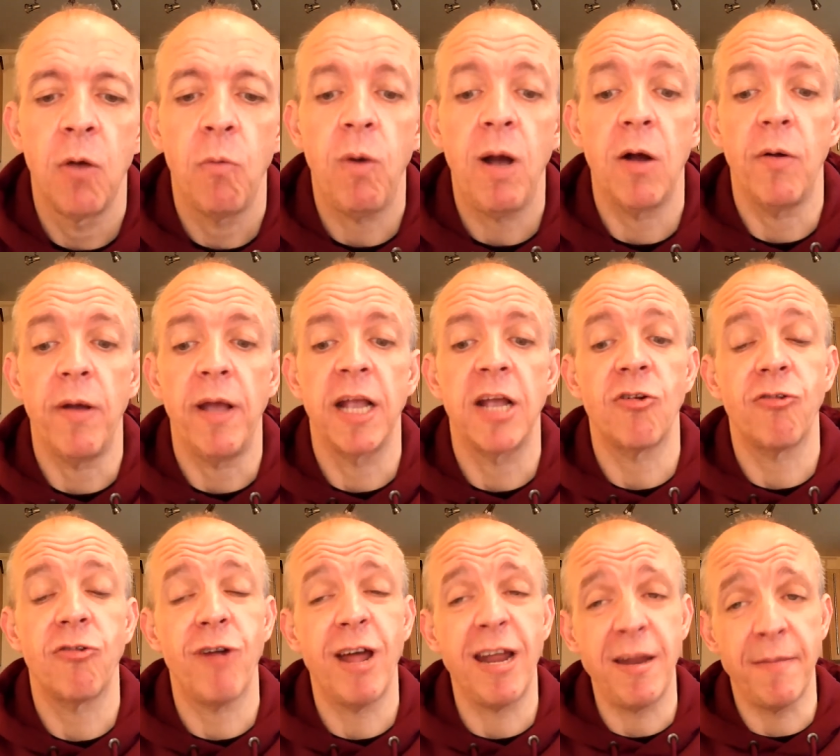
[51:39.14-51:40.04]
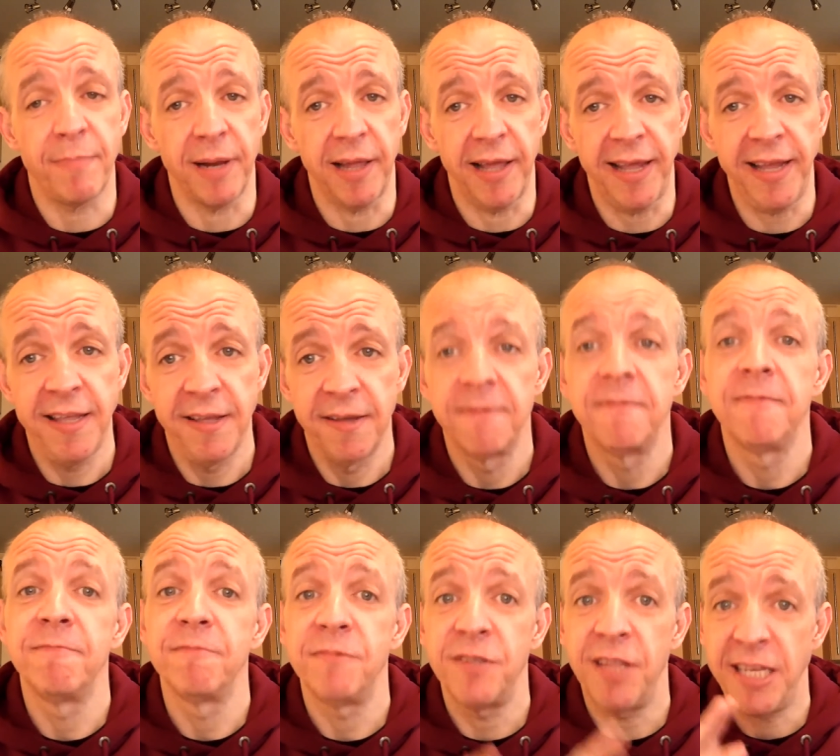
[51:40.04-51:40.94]
Well, incredibly,
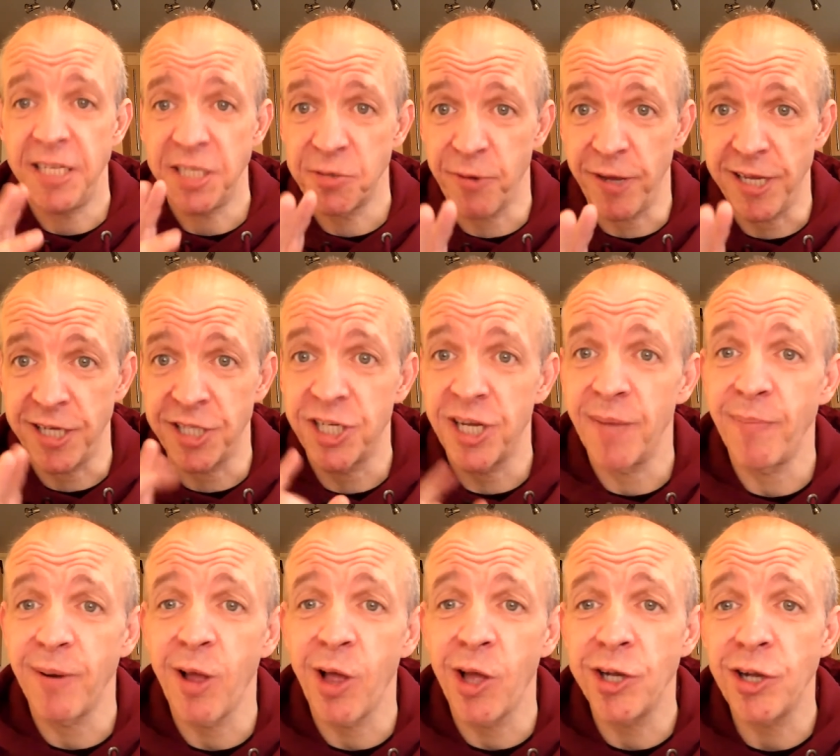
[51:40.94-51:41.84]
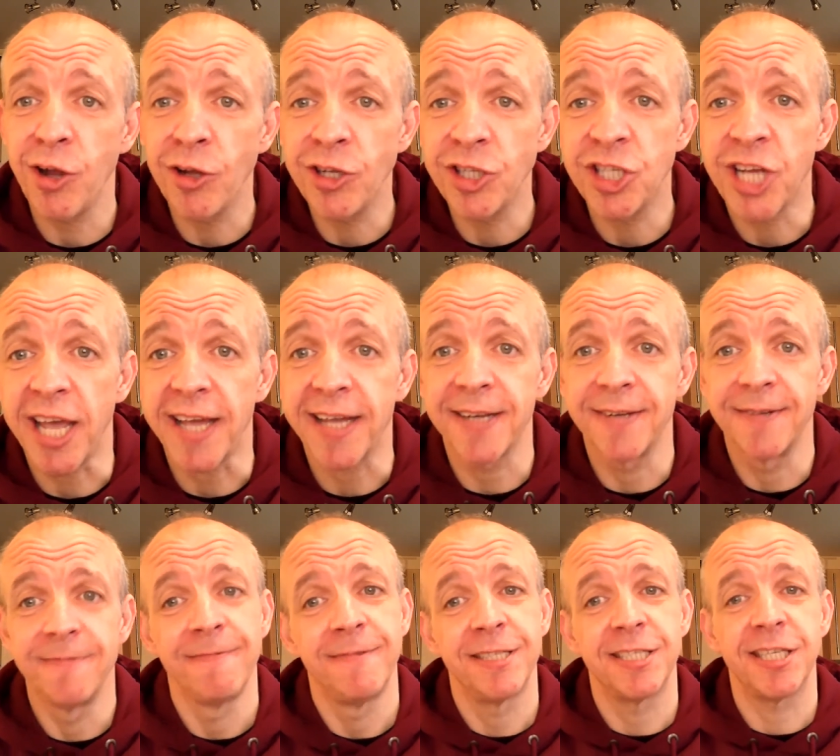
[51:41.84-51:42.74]
this week she applied logic.
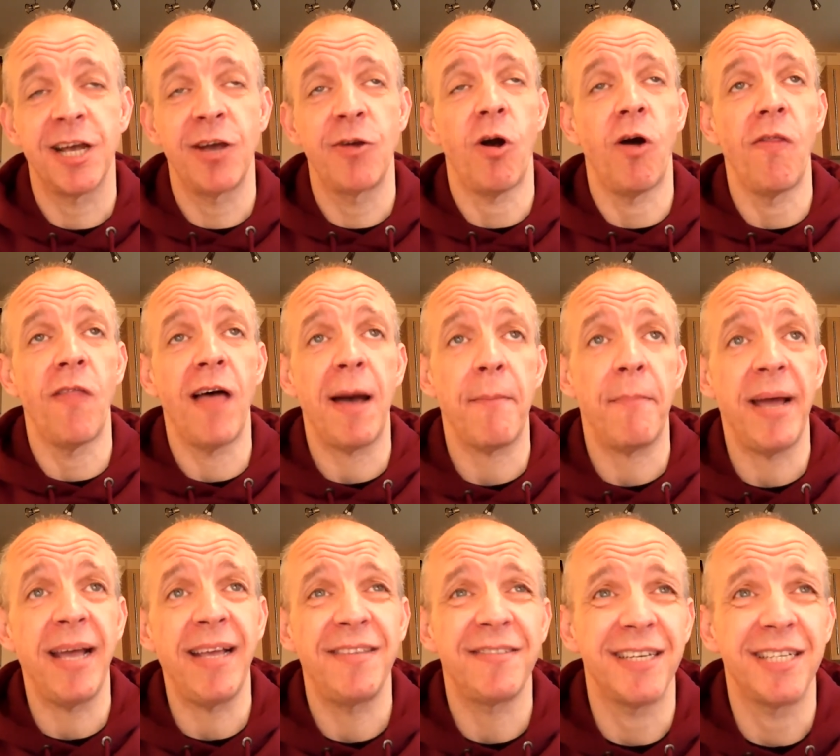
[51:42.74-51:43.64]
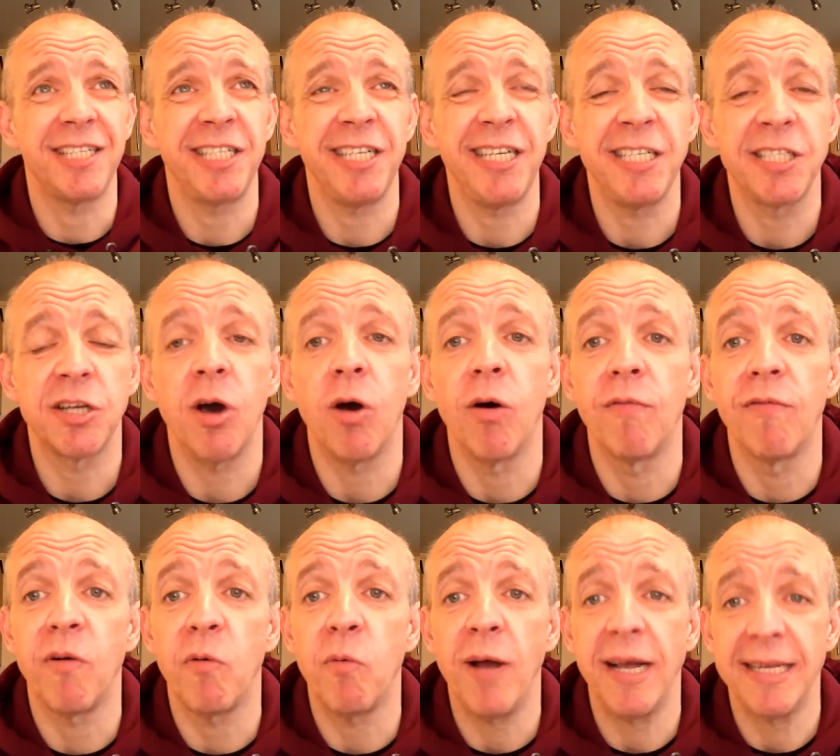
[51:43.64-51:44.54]
So on that basis, she's gone
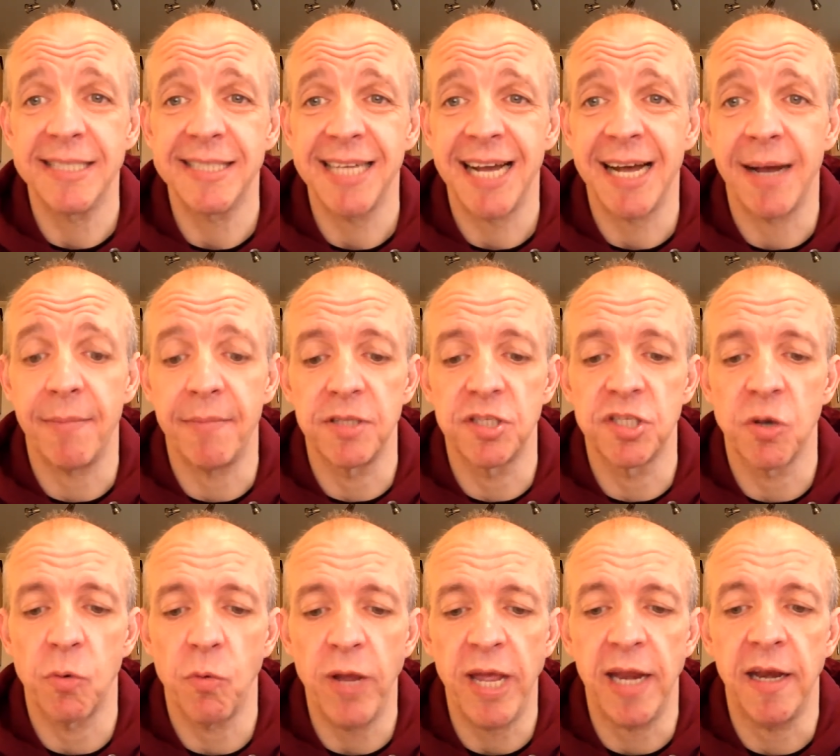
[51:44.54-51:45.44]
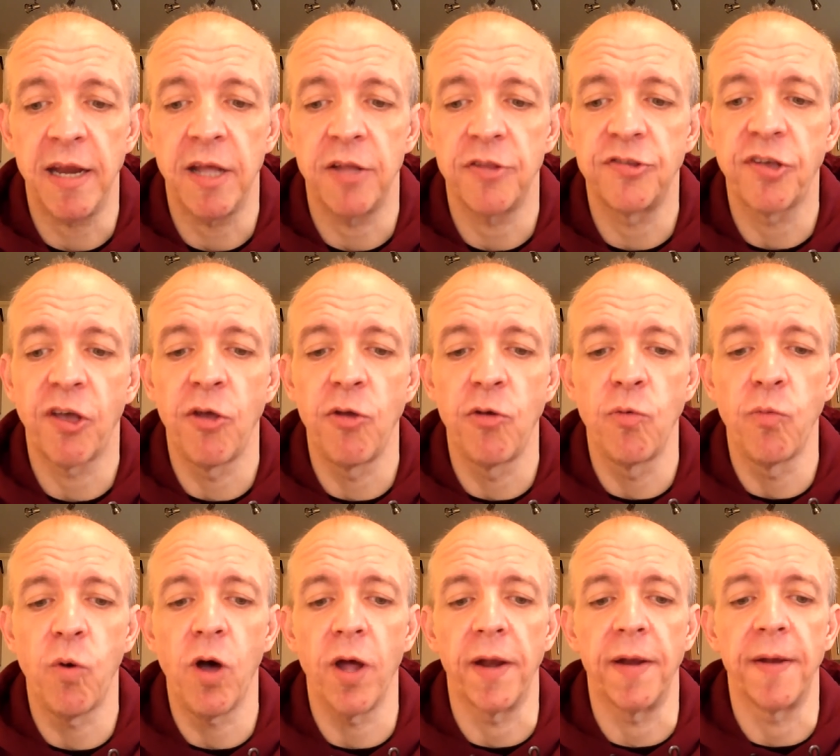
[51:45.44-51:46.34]
for West Ham to win 2
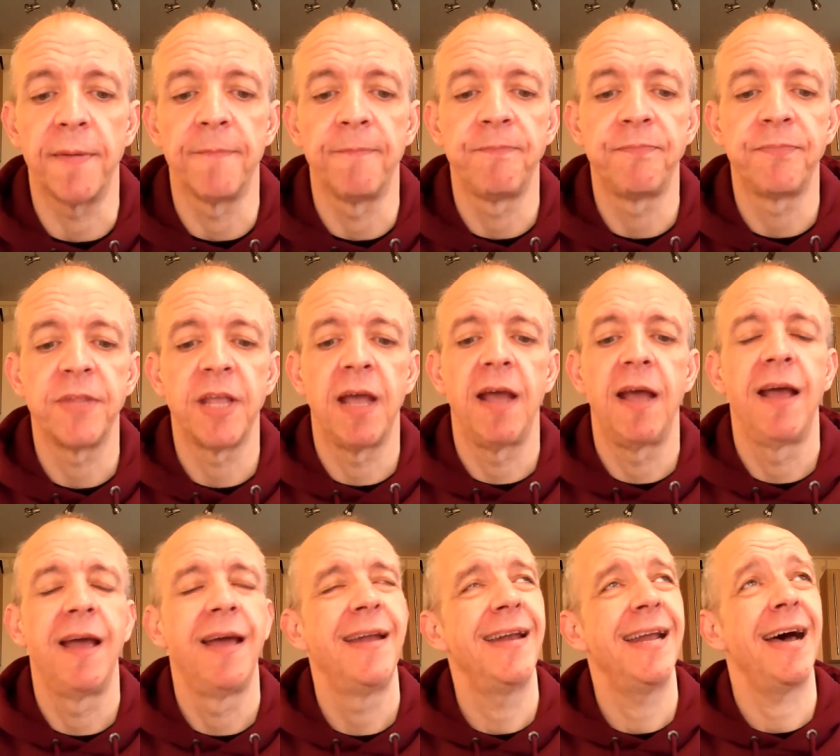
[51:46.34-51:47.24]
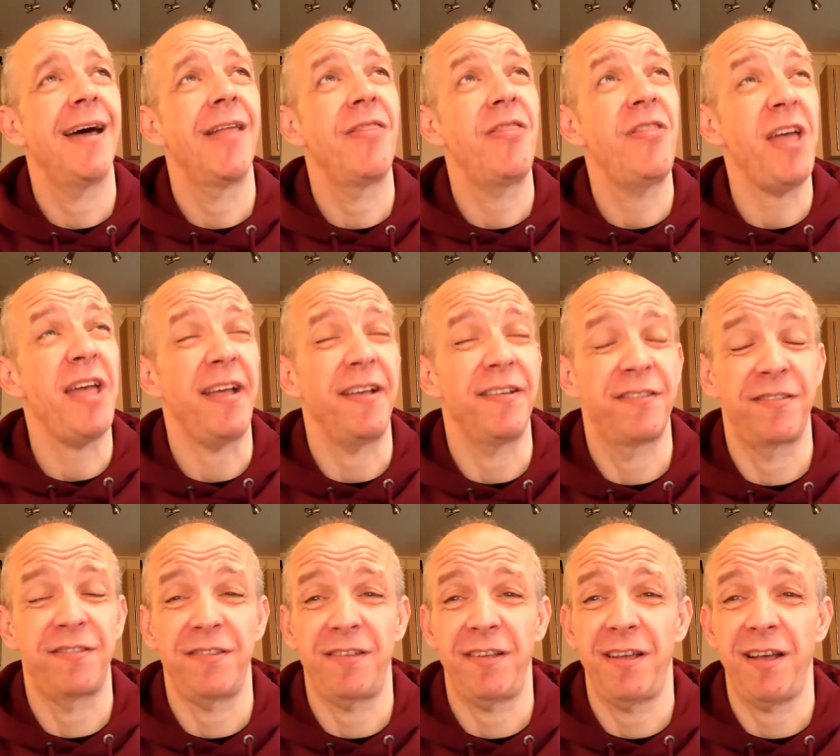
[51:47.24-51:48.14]
1. Now,
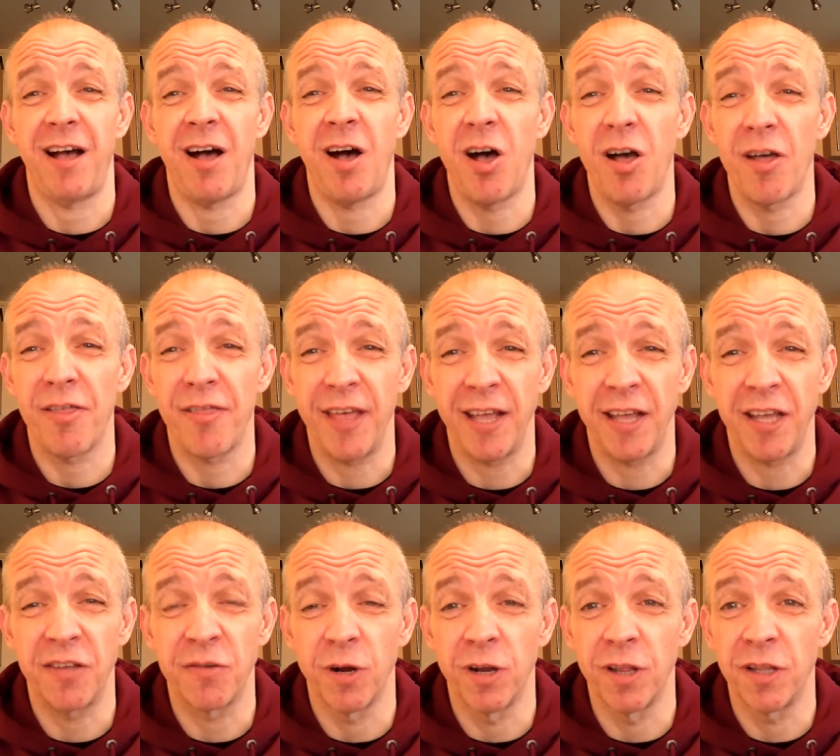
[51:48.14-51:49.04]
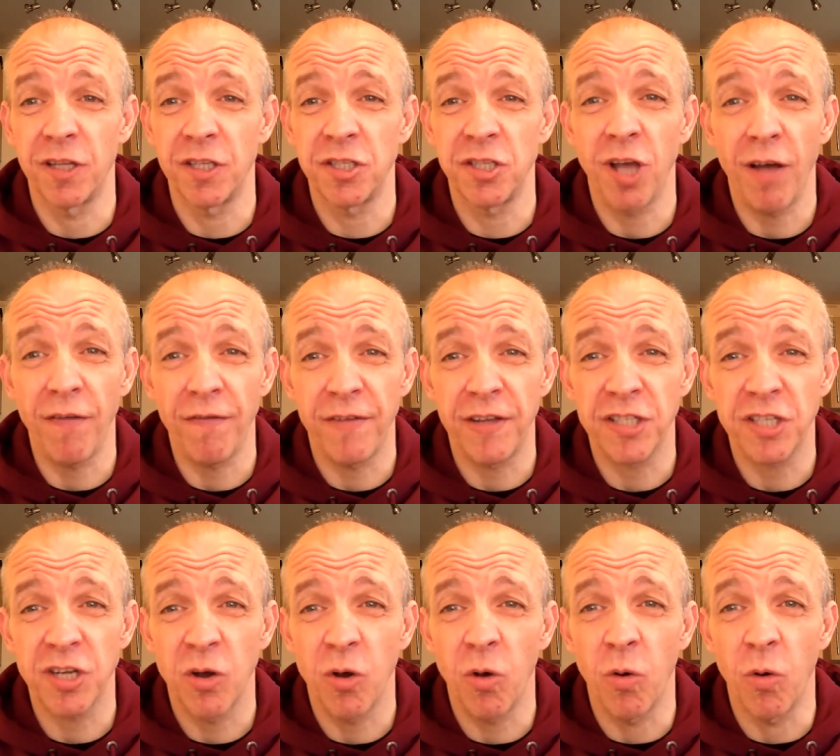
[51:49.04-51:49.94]
this, I think, is one of the
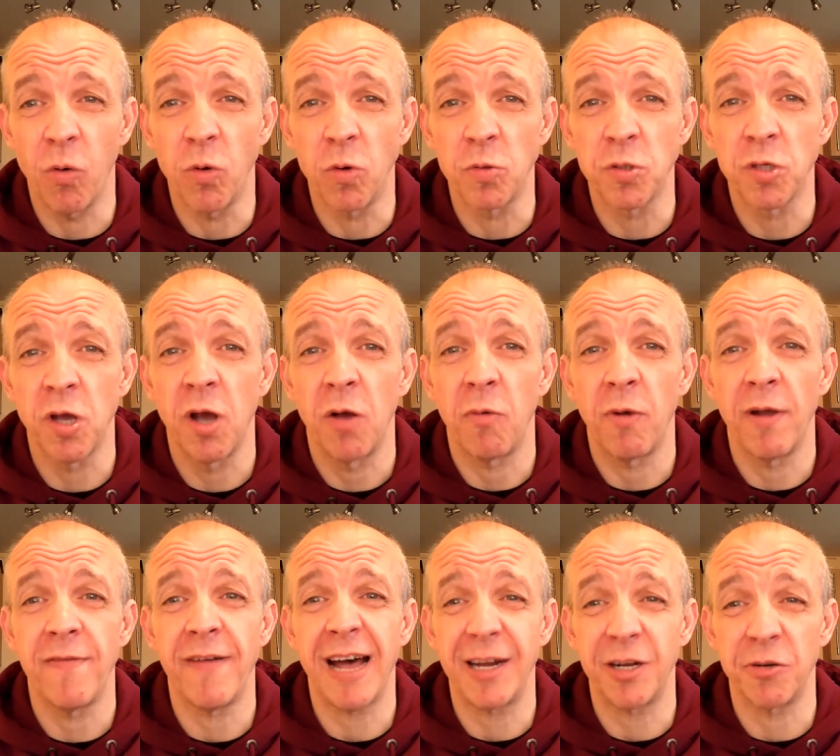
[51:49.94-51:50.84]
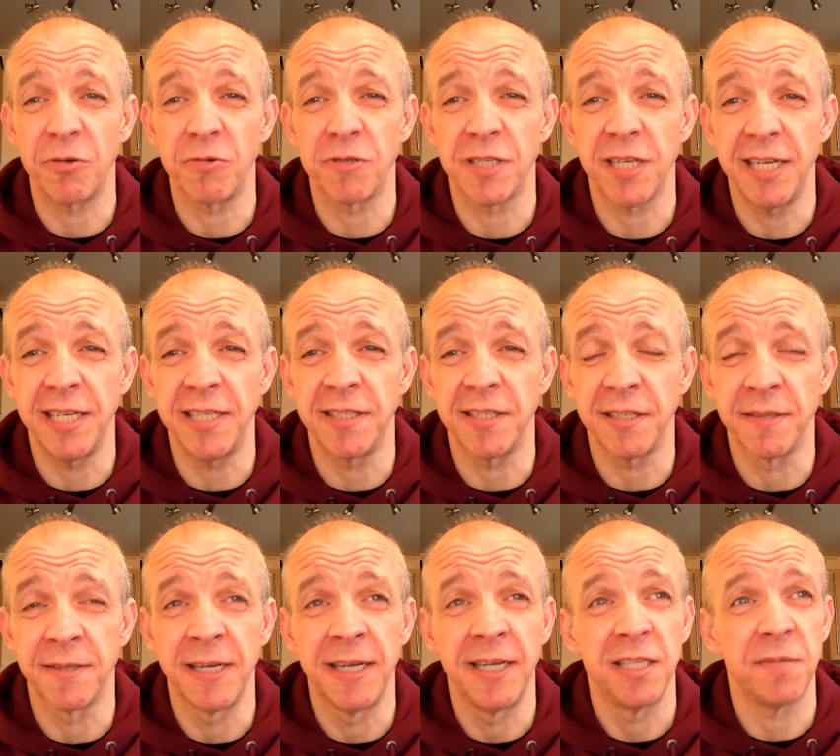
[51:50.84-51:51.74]
toughest calls we've had all
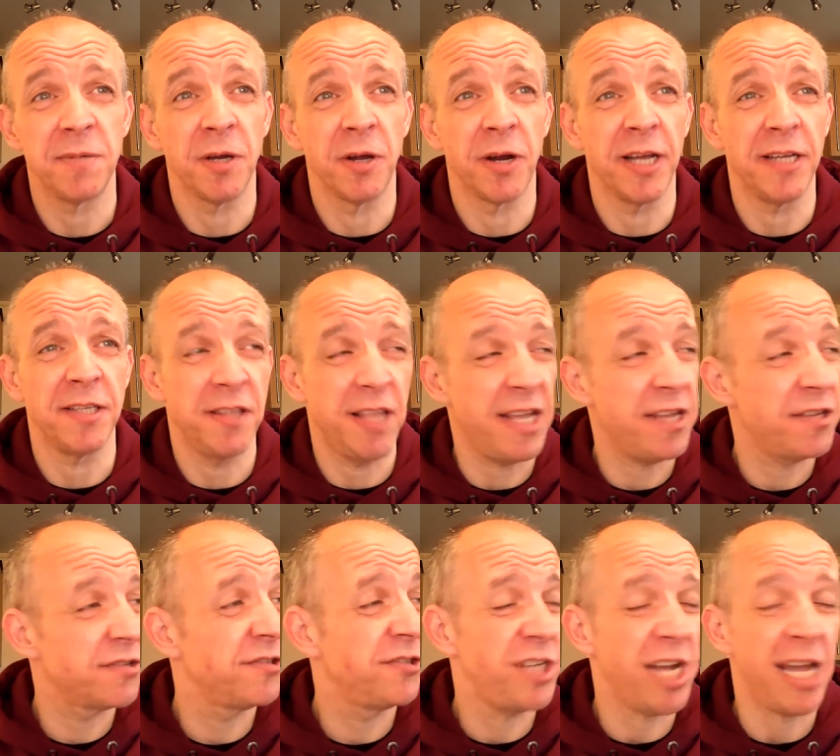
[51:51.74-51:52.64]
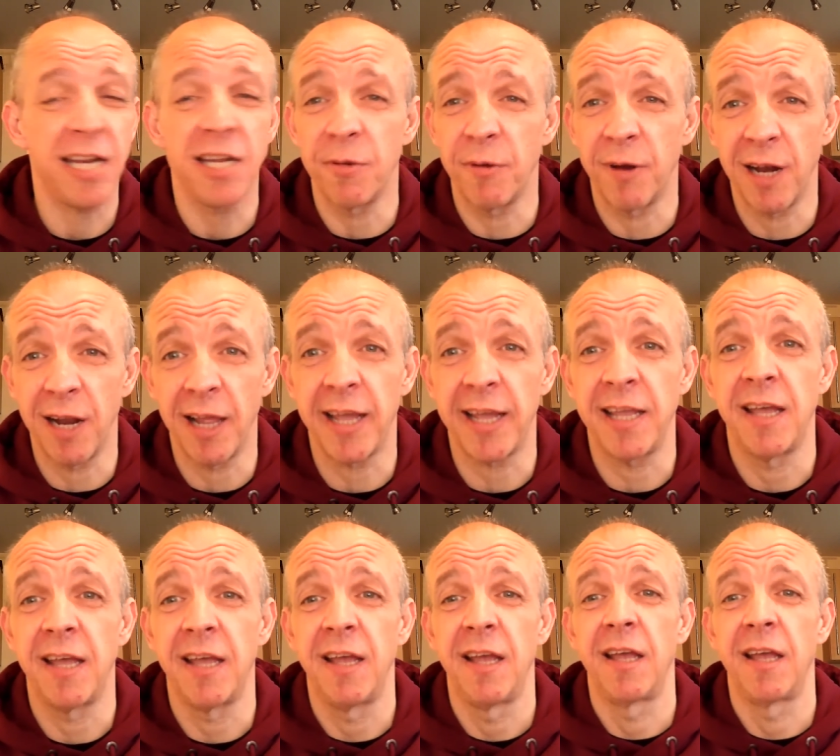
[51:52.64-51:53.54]
season, to be honest. This genuinely